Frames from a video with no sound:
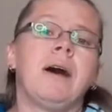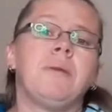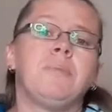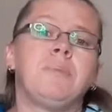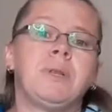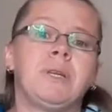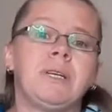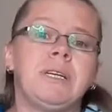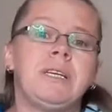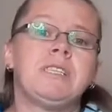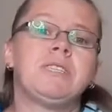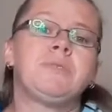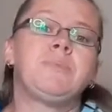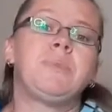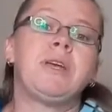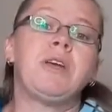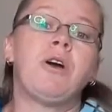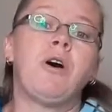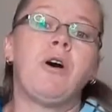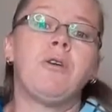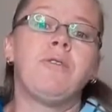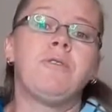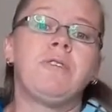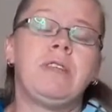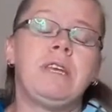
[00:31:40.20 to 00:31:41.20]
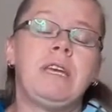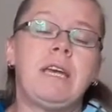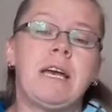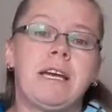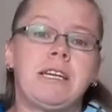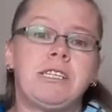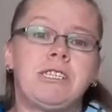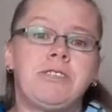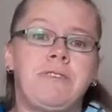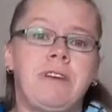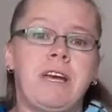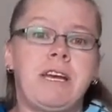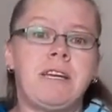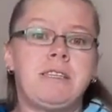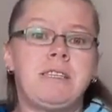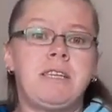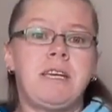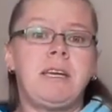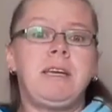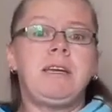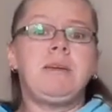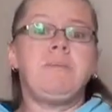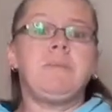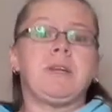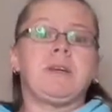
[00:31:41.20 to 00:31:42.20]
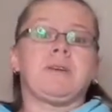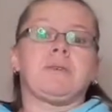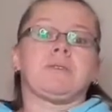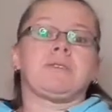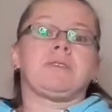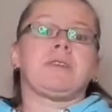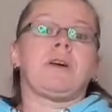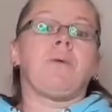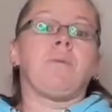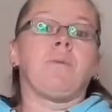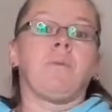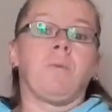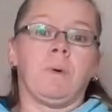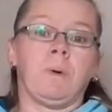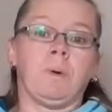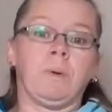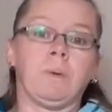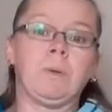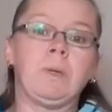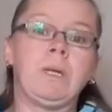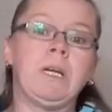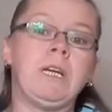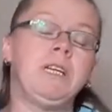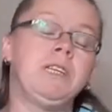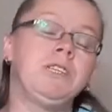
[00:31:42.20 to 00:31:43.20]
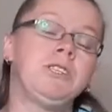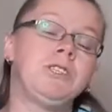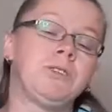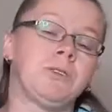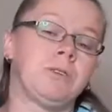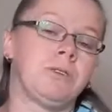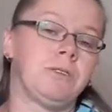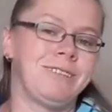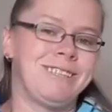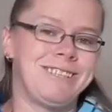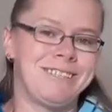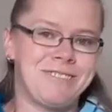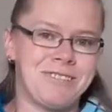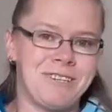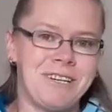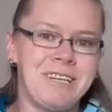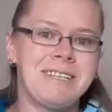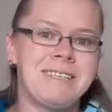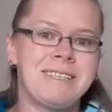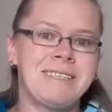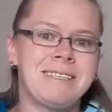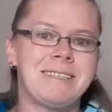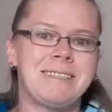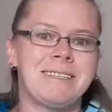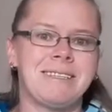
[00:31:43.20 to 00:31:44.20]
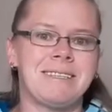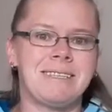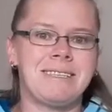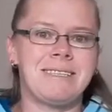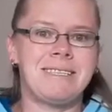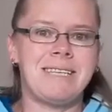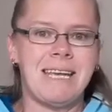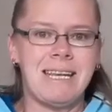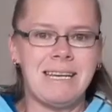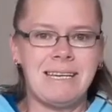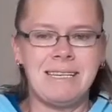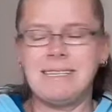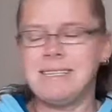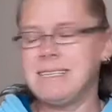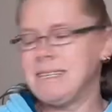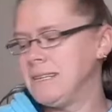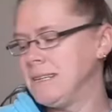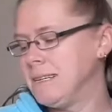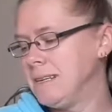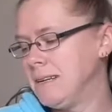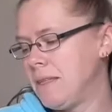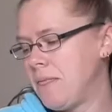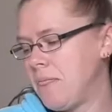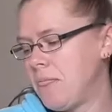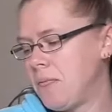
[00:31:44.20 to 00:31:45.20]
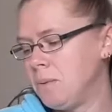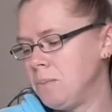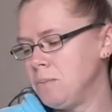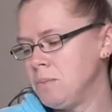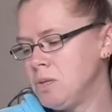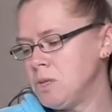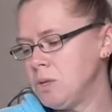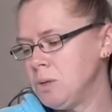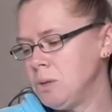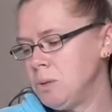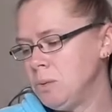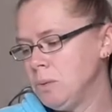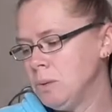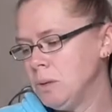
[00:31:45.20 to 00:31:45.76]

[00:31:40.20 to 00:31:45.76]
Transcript: please be over the age of 18, because I will need your address to send them to.